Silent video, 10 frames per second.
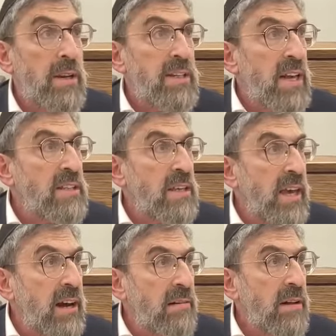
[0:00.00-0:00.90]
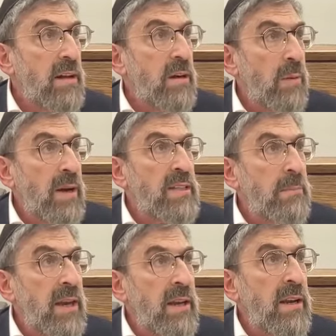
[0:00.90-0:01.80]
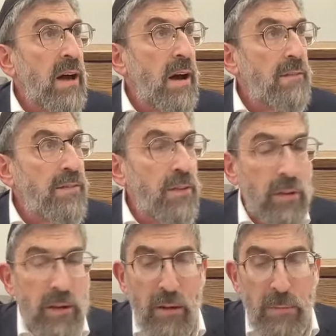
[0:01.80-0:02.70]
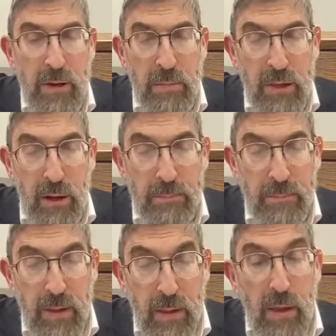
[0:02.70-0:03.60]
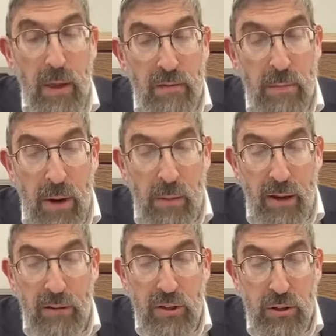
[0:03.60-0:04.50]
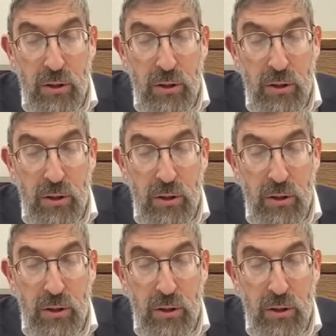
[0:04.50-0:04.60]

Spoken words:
says a year, what does he mean? A full year. However,